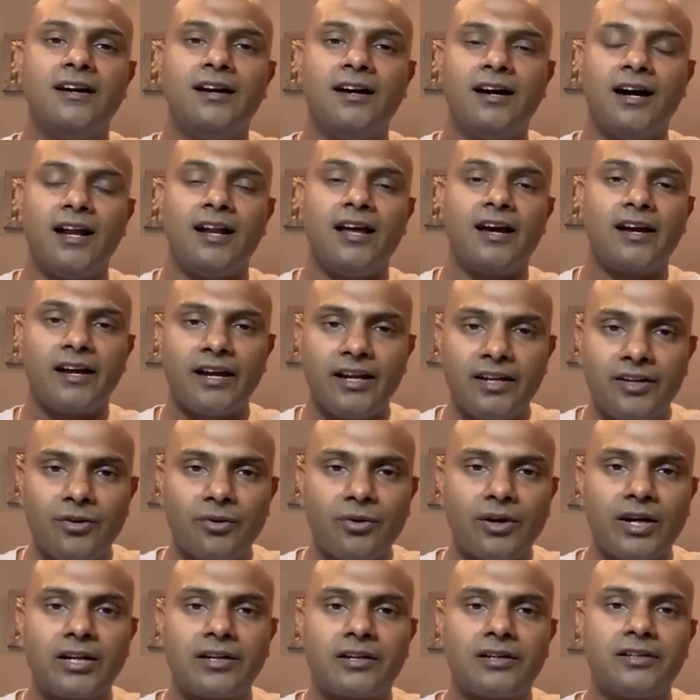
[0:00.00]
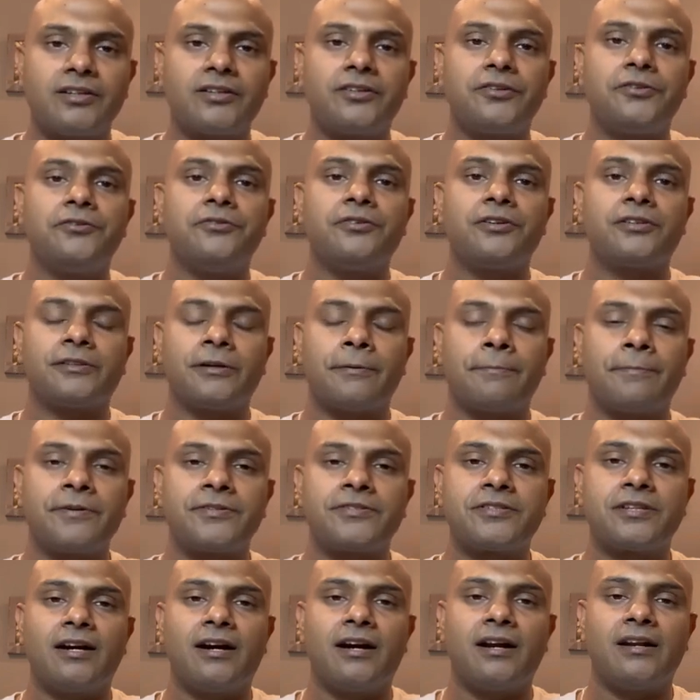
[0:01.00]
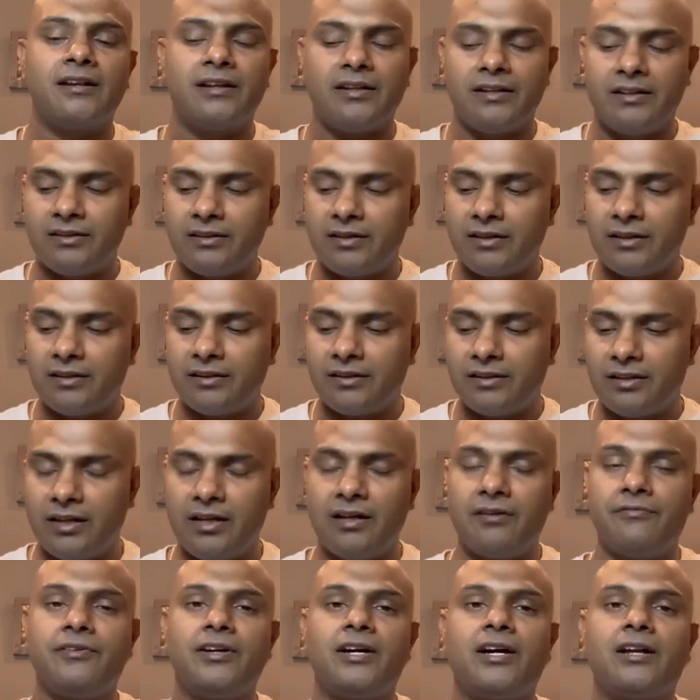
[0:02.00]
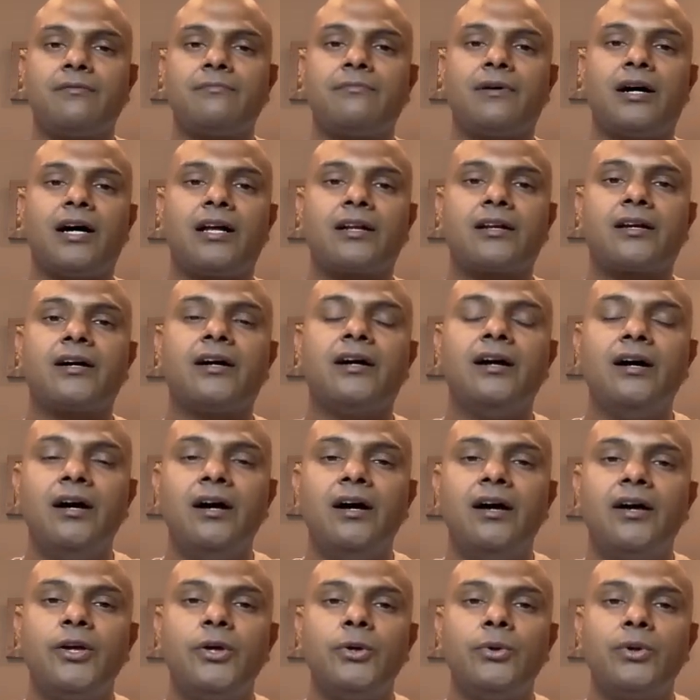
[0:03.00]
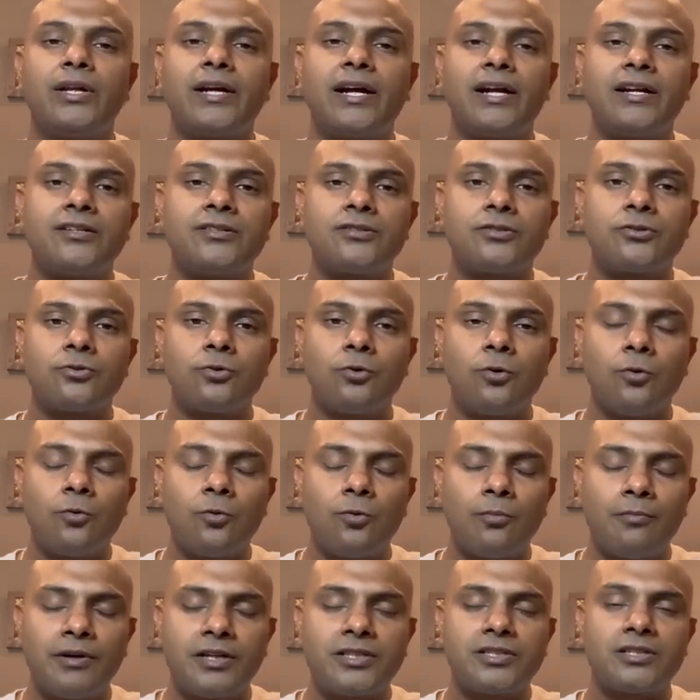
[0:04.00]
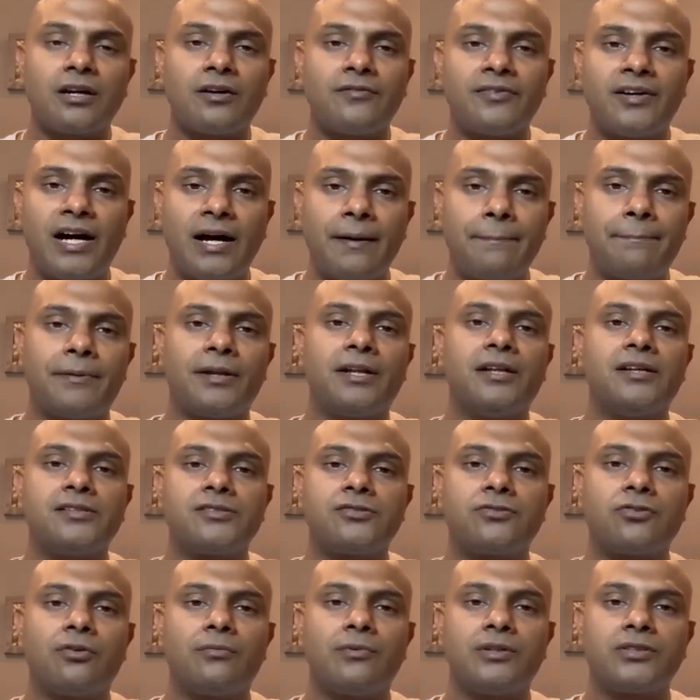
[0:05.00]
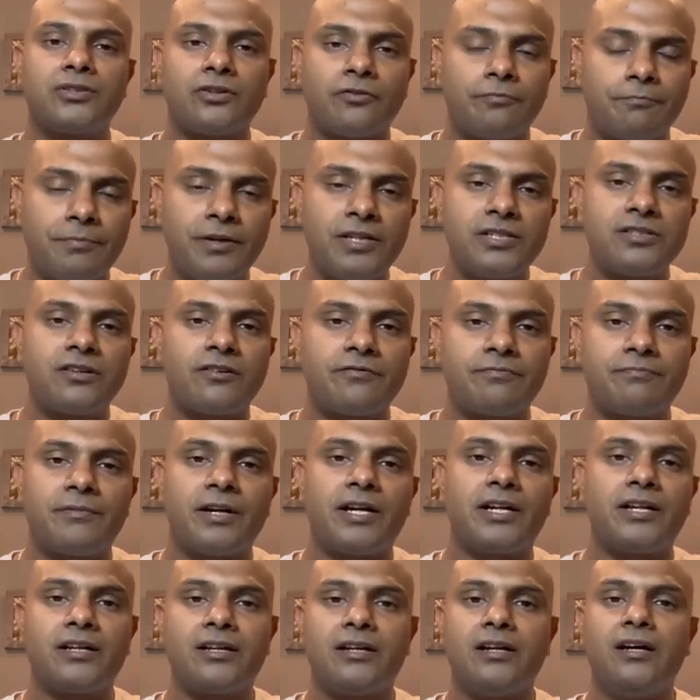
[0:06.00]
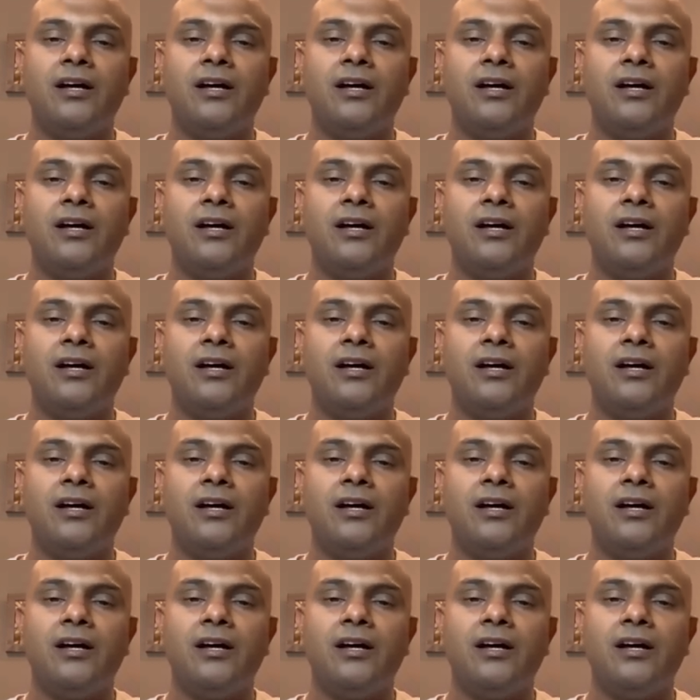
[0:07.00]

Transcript: And again you can continue your tapasya. And in the Devayan Marga, you will get so much of happiness, so much of peace of mind.